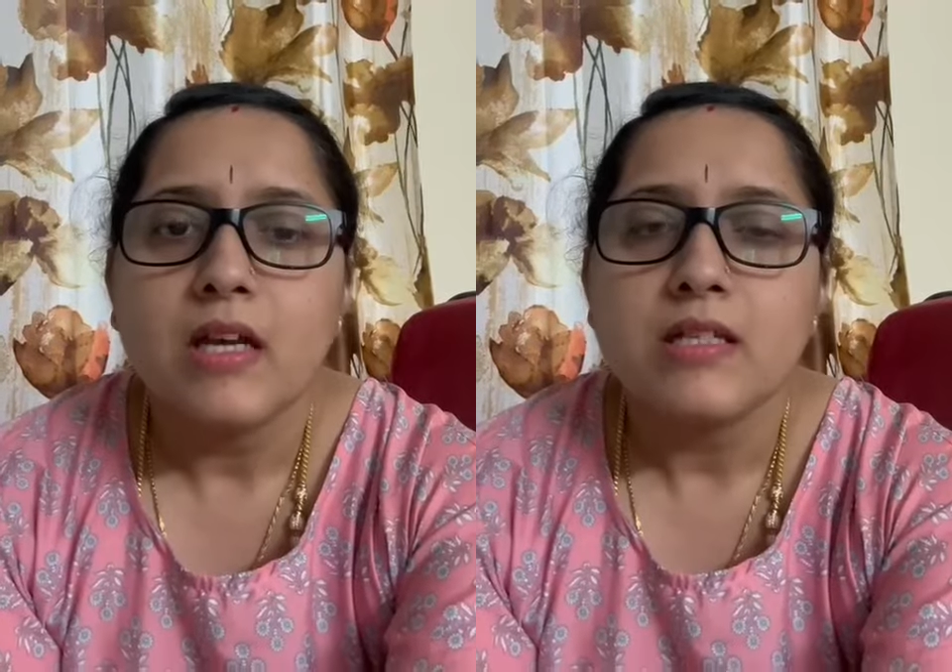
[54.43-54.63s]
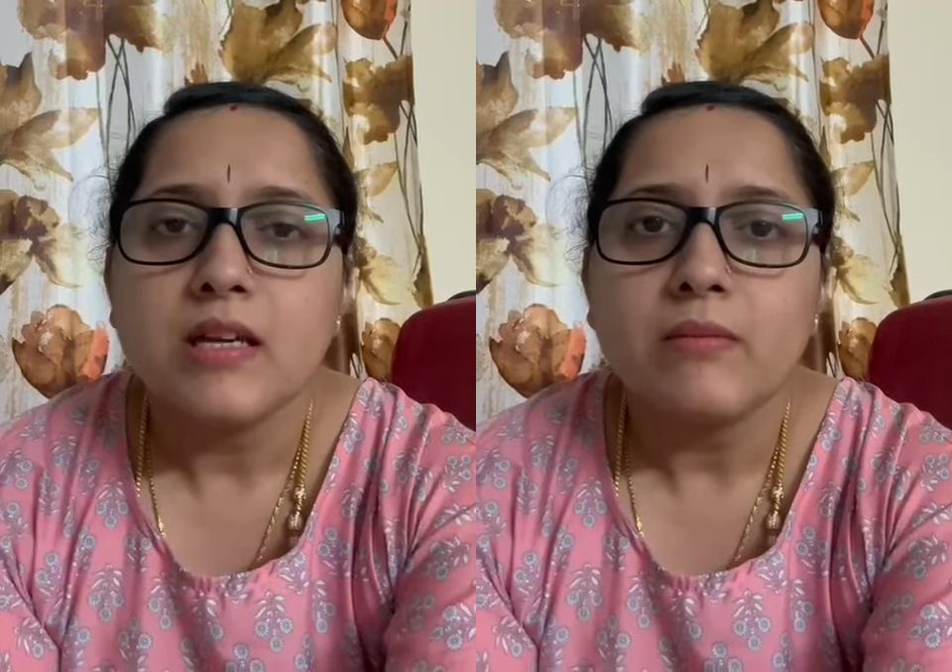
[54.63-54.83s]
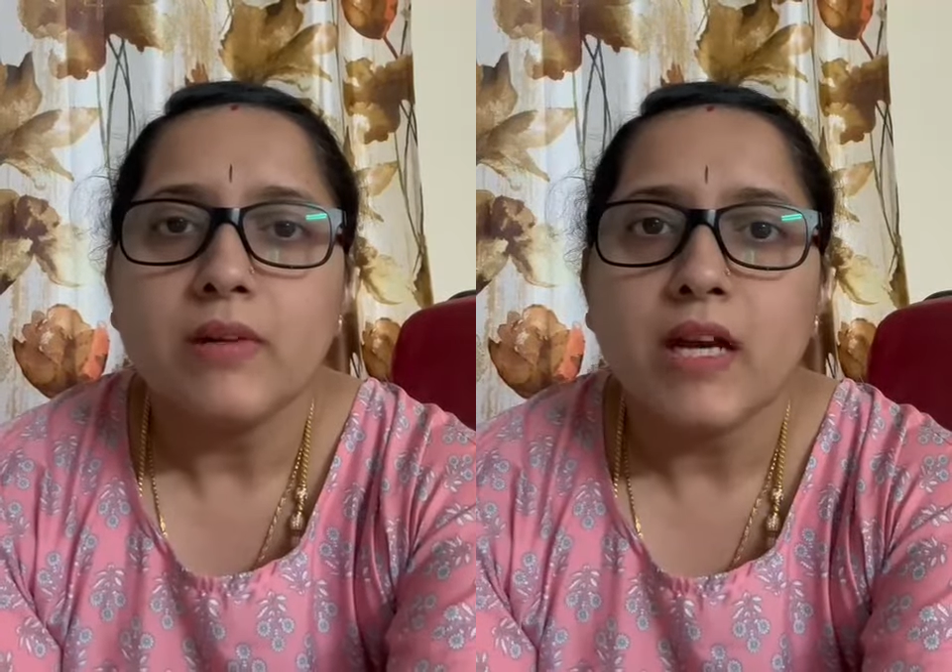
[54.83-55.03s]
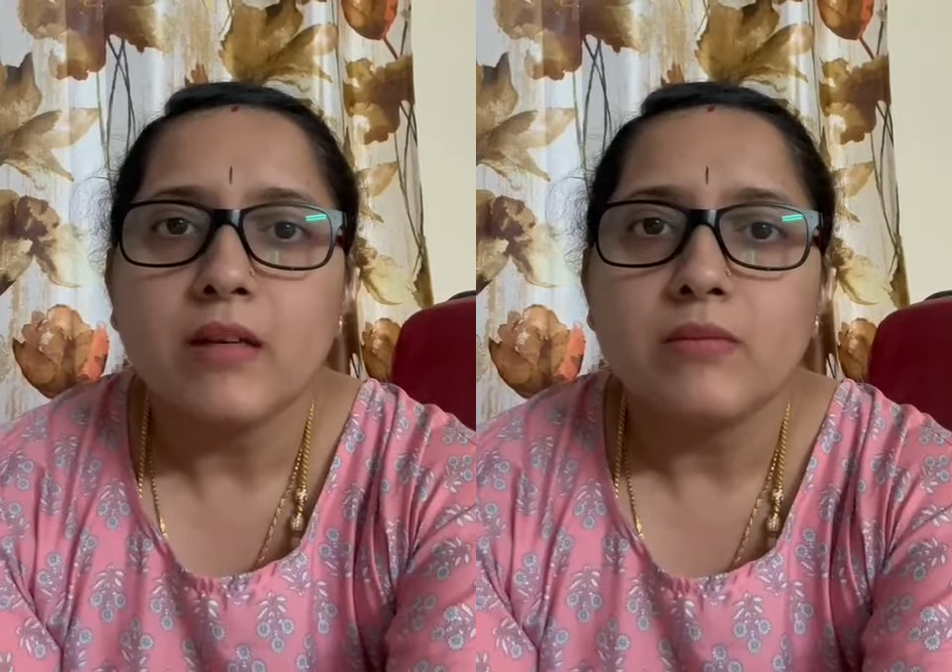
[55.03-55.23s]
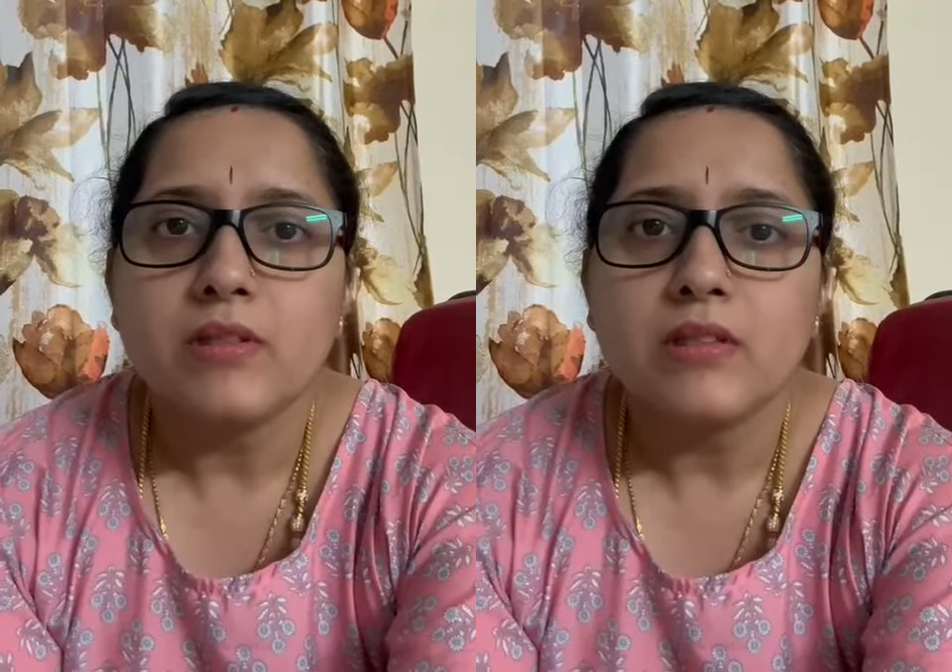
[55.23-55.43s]

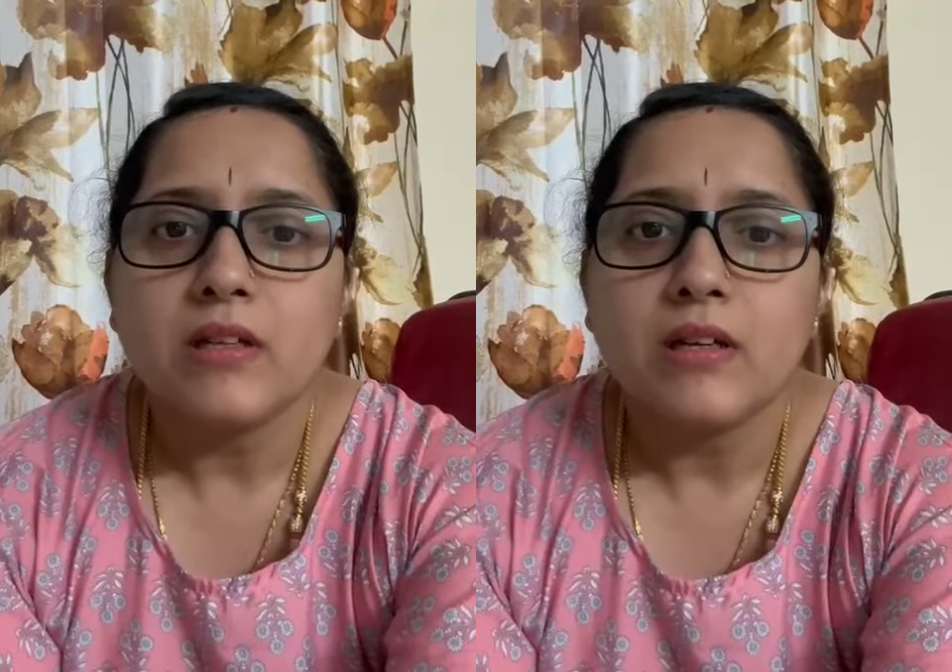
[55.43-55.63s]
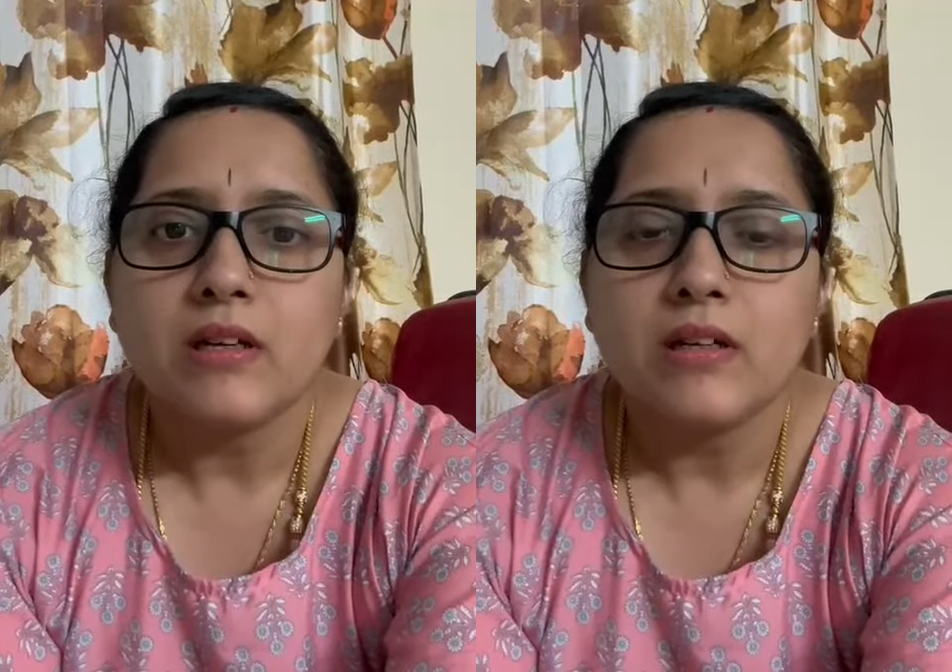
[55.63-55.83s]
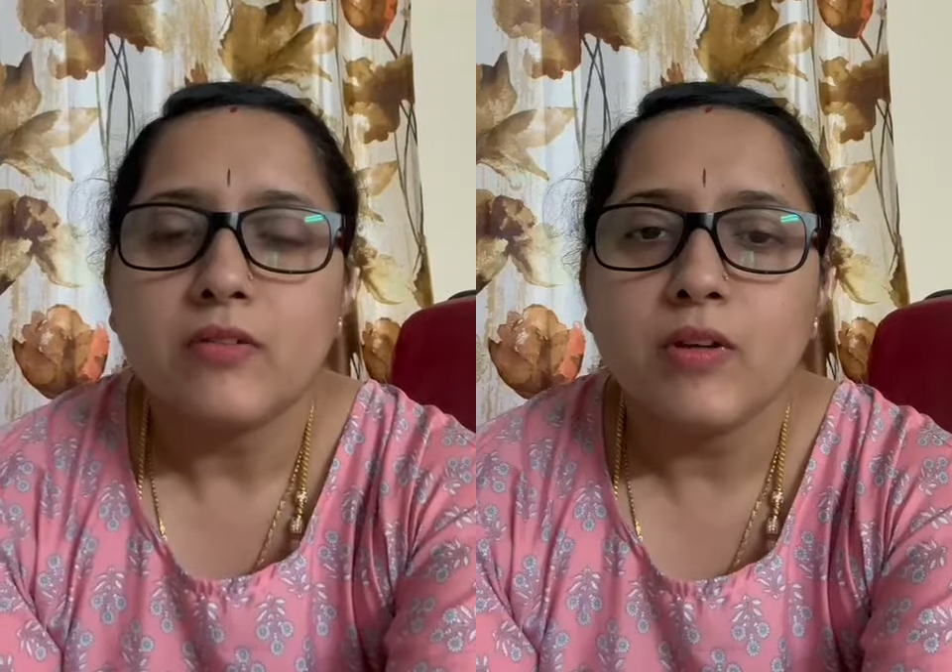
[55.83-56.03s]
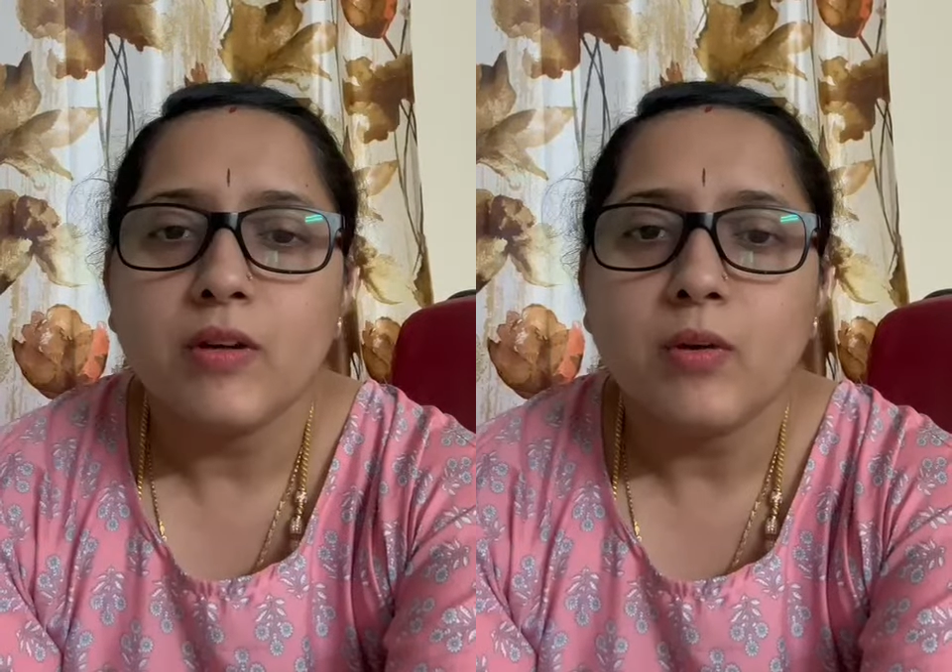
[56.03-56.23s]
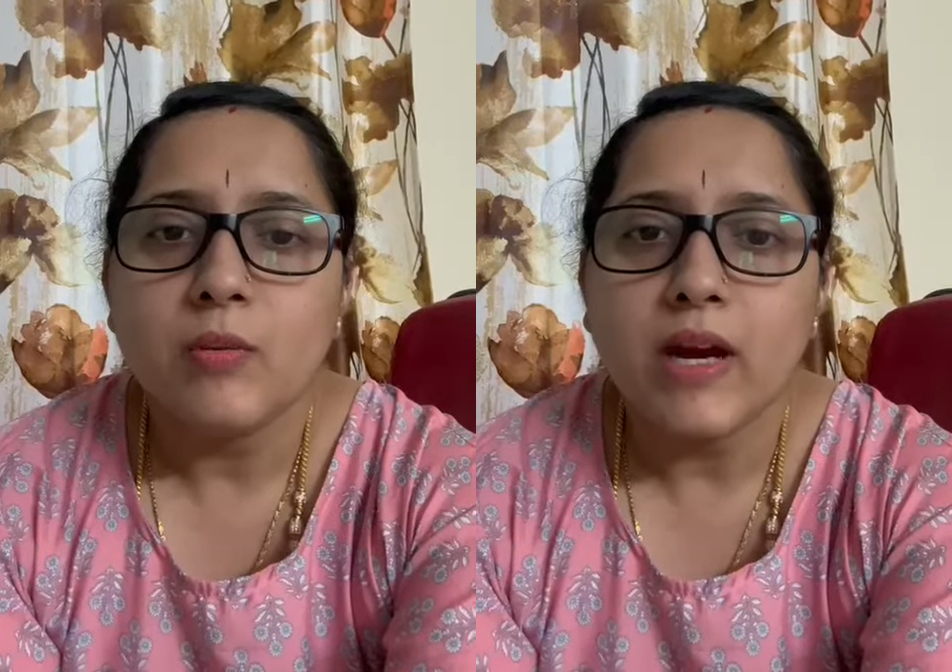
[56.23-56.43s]
Sometimes if we
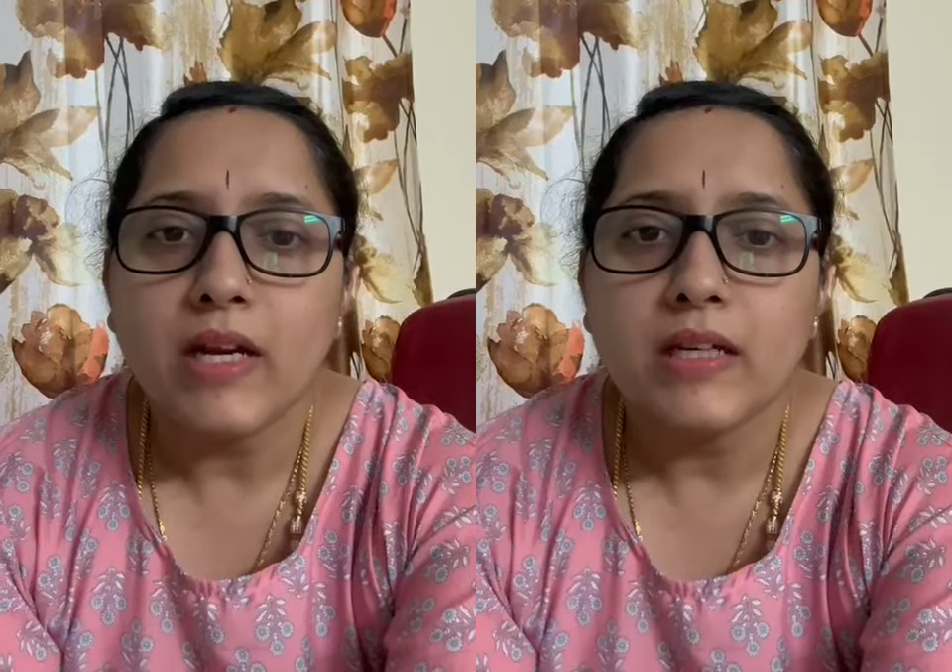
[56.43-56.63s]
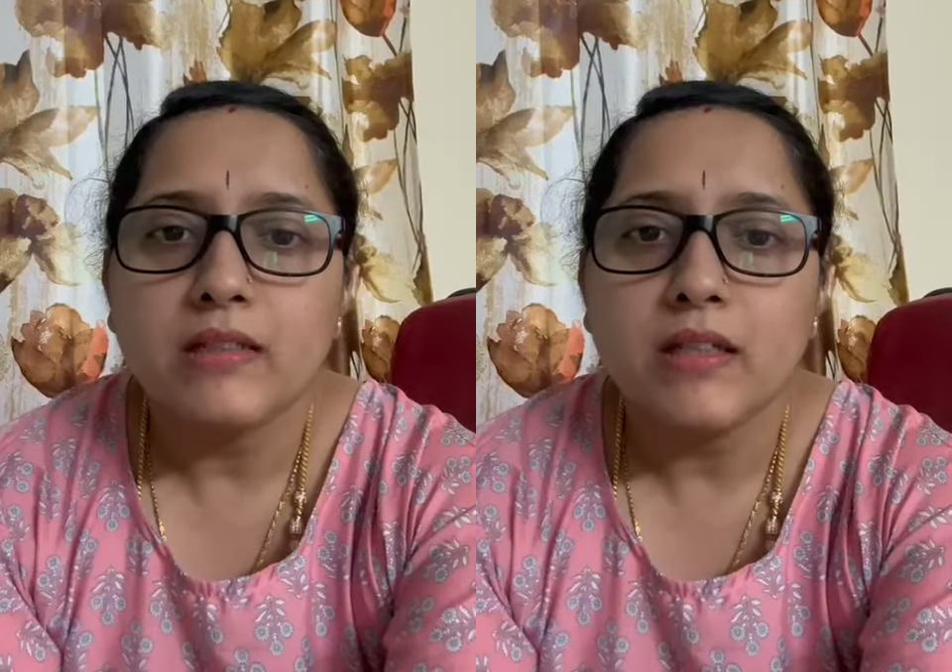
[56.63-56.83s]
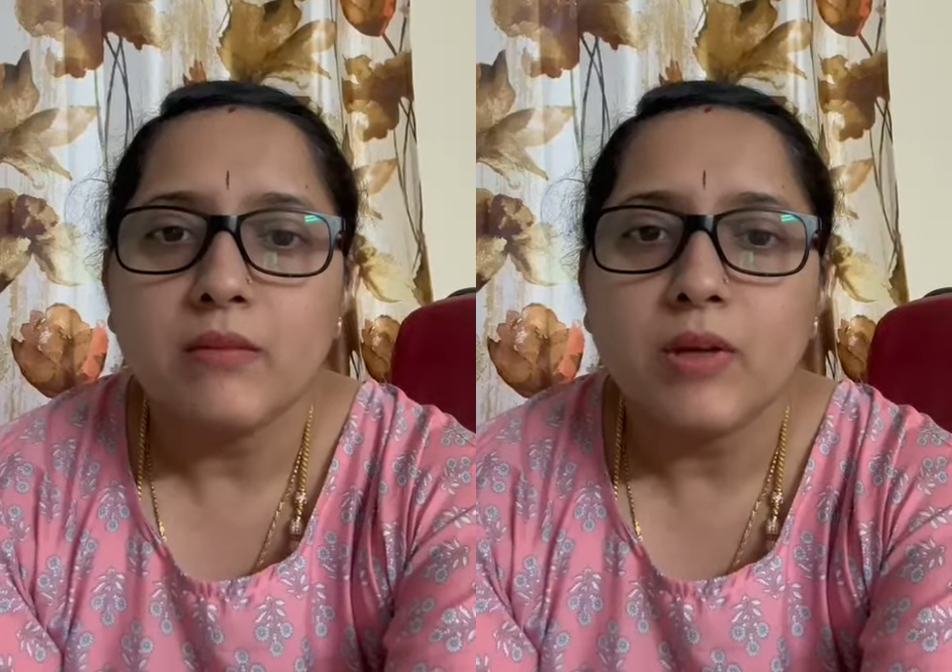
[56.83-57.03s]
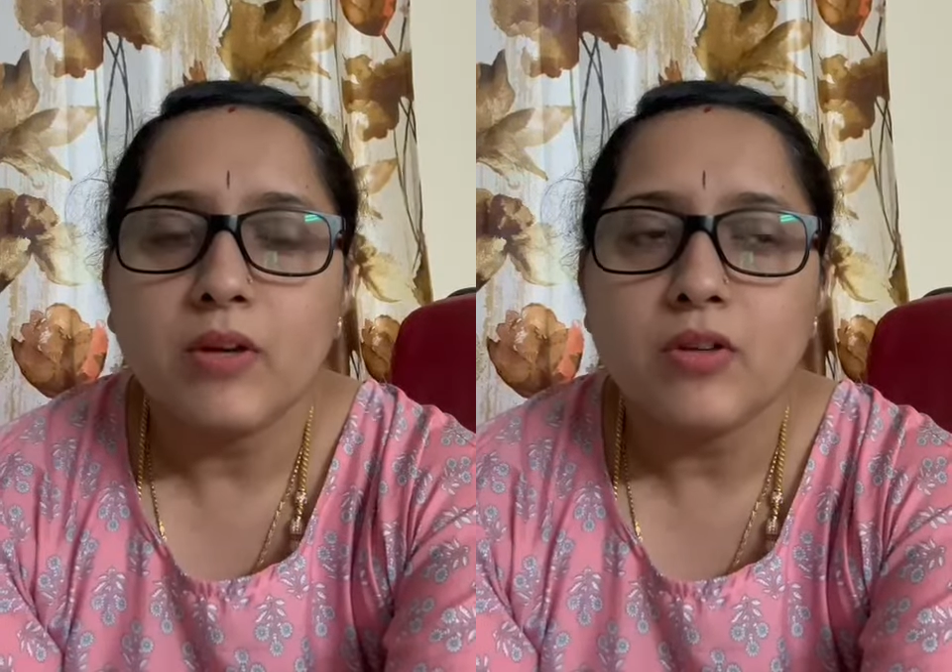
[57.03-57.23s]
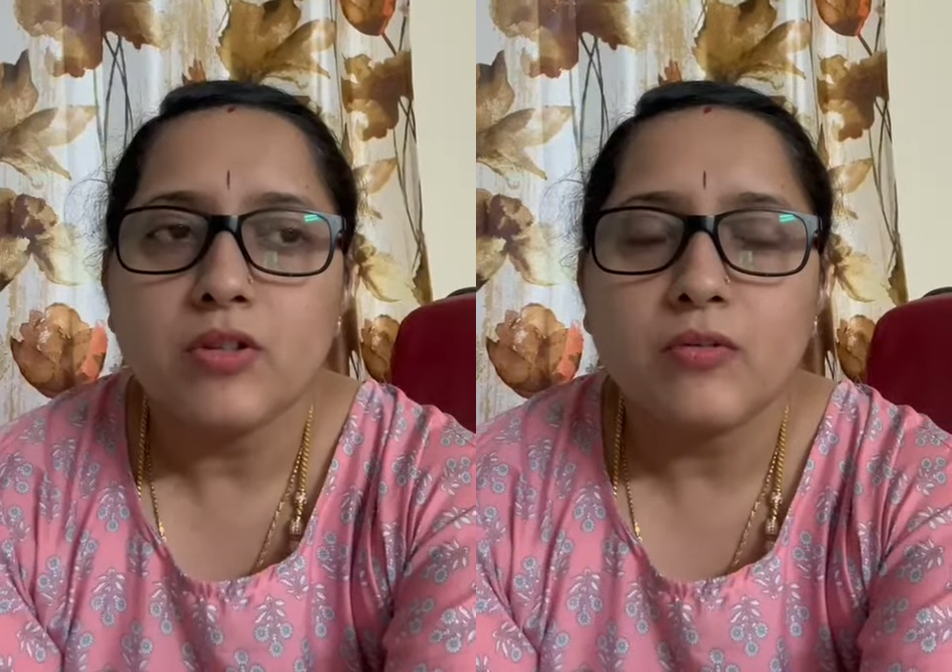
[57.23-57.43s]
go back and think,
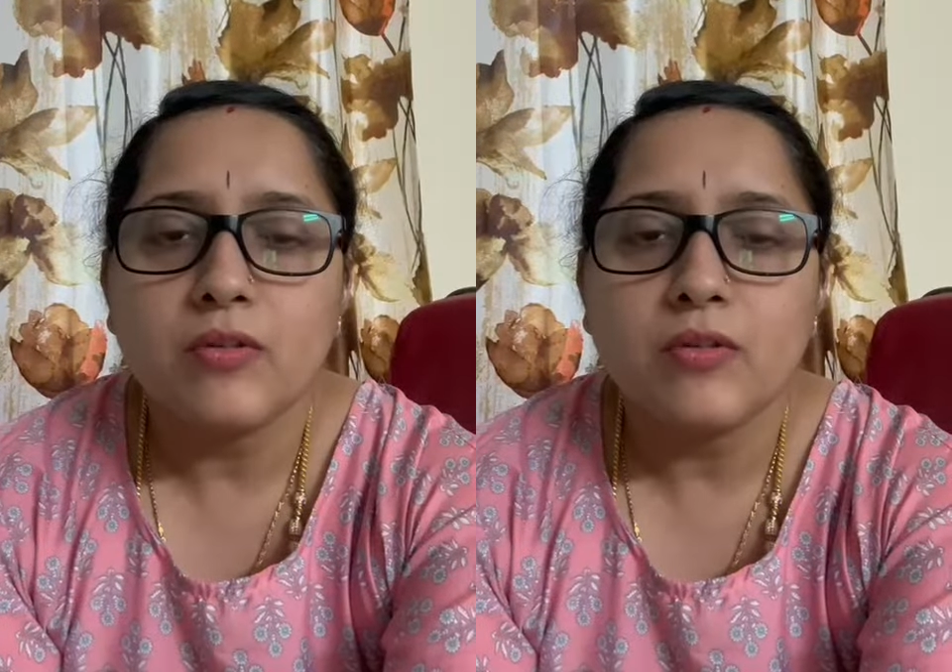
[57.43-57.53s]
because of,